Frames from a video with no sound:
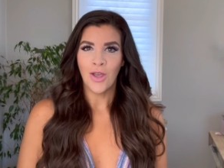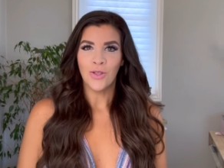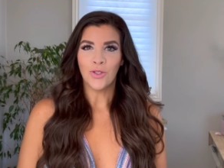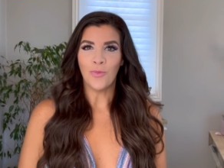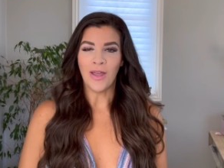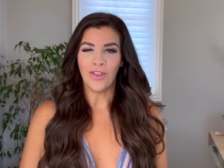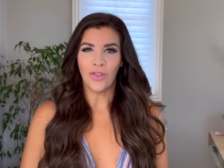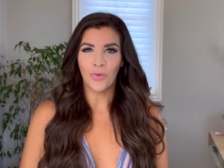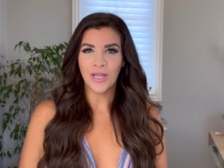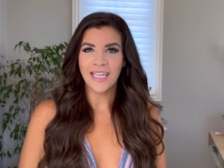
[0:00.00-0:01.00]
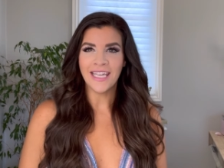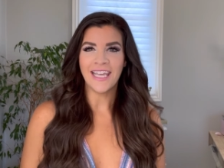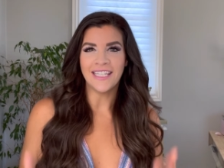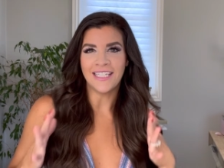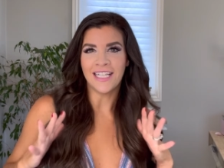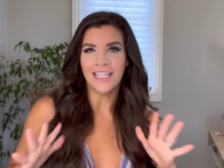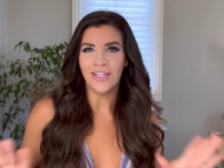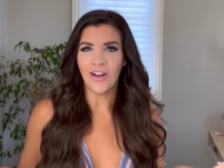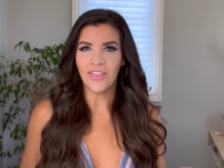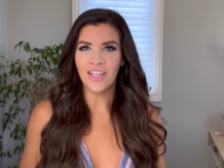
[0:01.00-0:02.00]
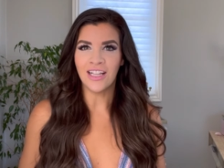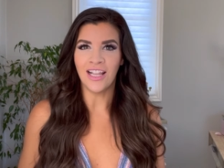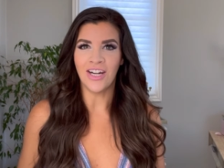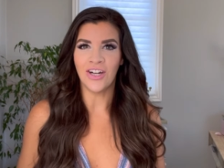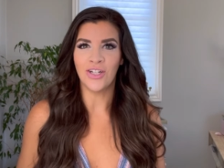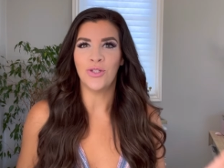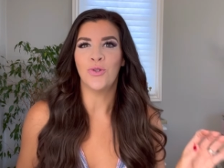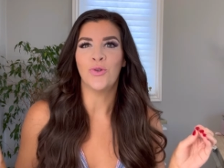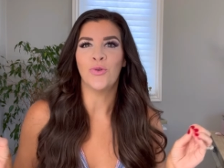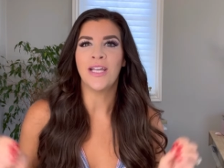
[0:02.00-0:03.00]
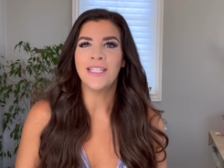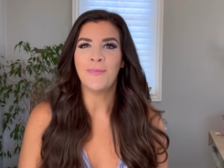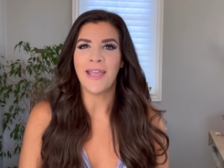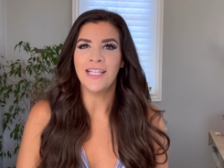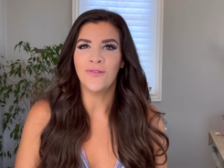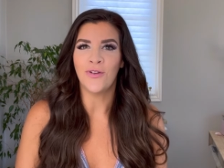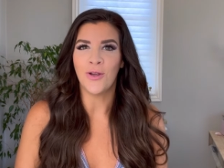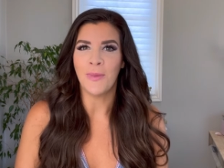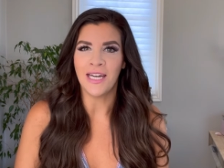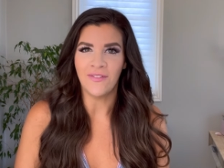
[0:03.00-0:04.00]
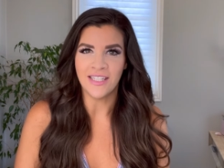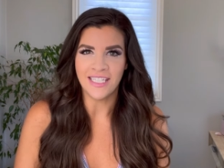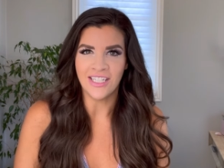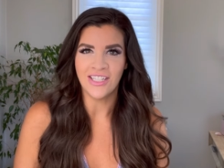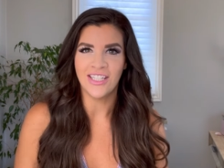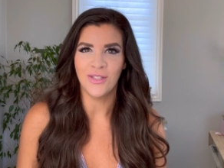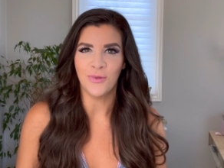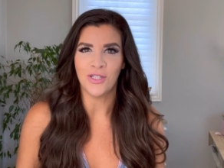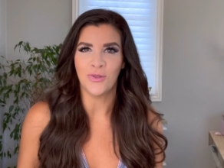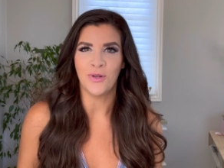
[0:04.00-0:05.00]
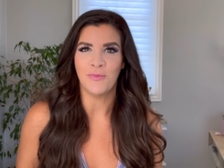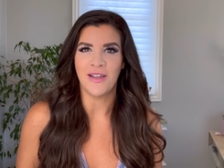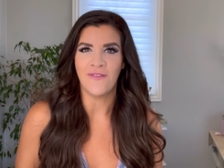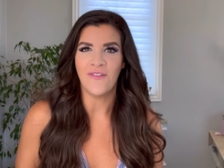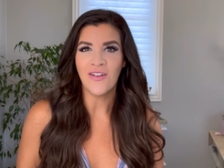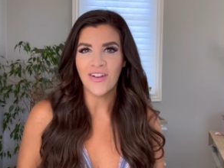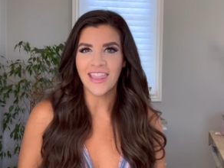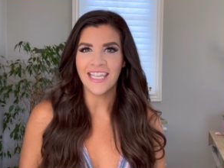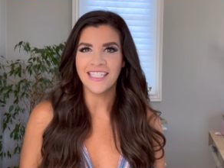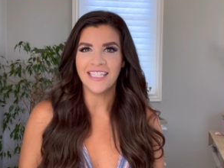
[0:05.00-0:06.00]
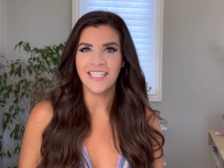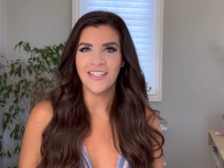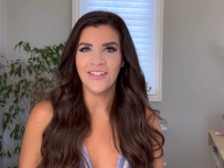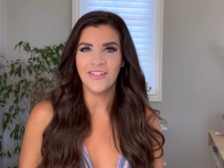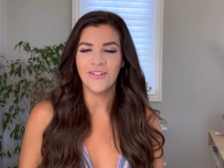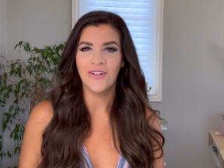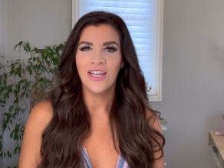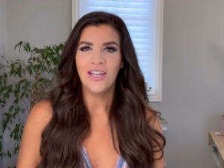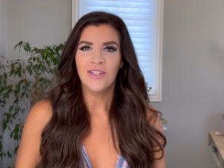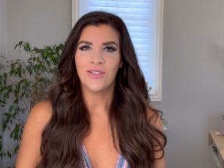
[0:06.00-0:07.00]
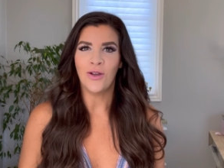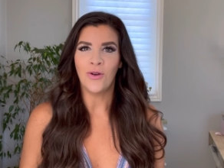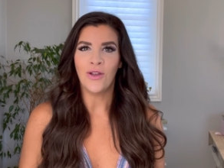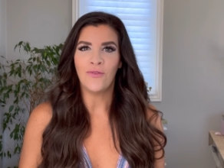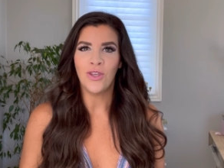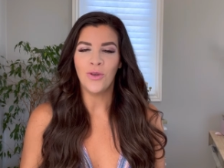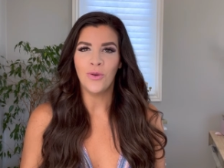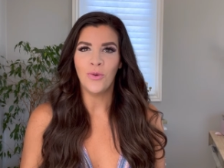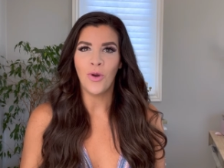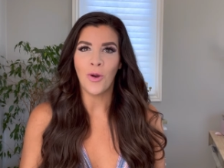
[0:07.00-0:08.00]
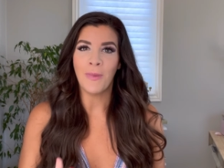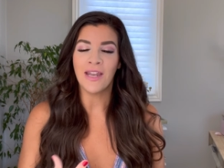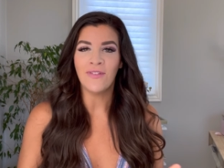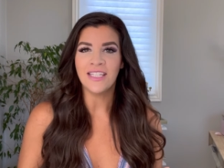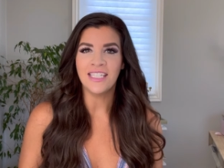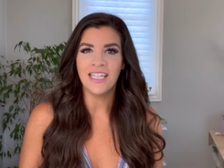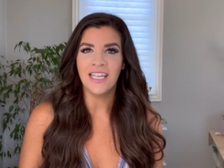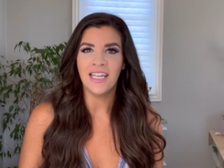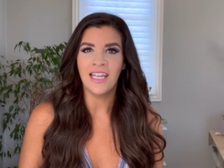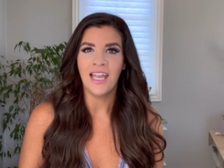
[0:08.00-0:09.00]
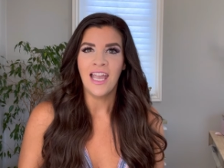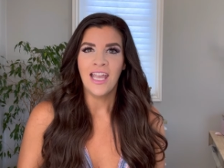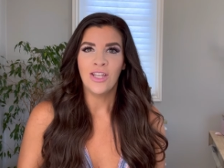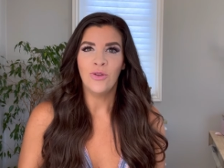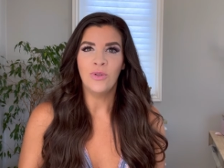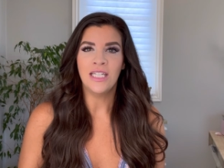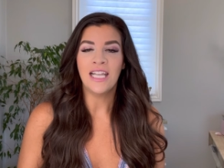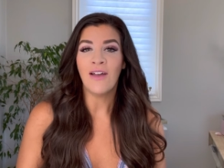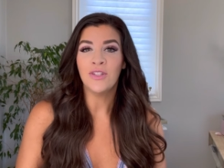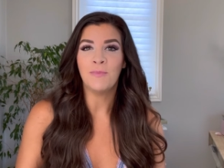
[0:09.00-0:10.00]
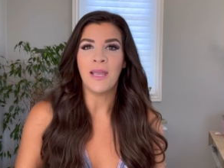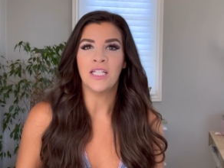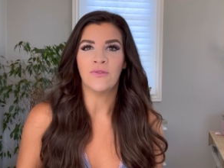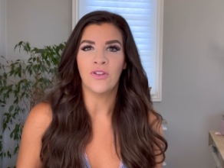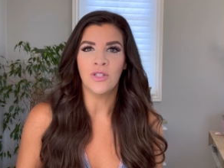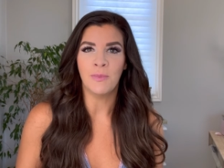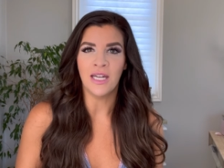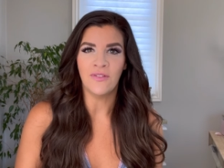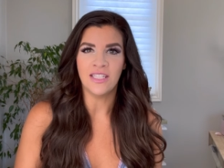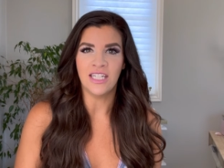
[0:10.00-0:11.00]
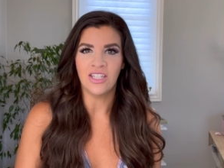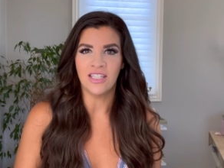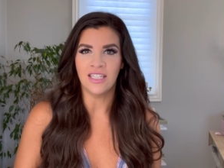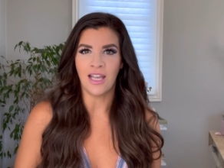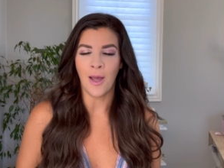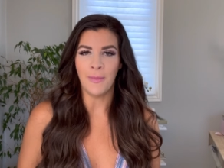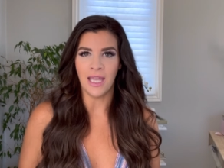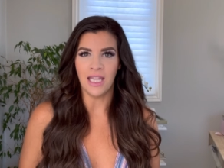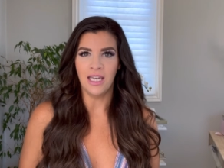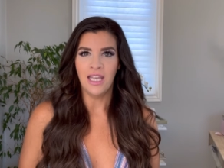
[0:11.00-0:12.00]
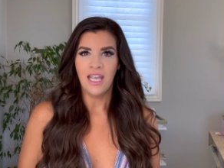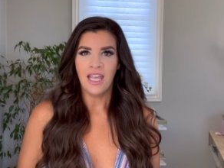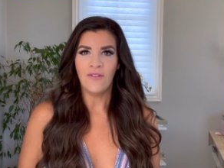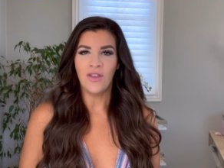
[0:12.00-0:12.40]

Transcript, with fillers: So method 3 is to clear out the clutter to create space for your manifestations, which is one of my favorite things to do. So if you are manifesting, you need to have space for those manifestations to come in. If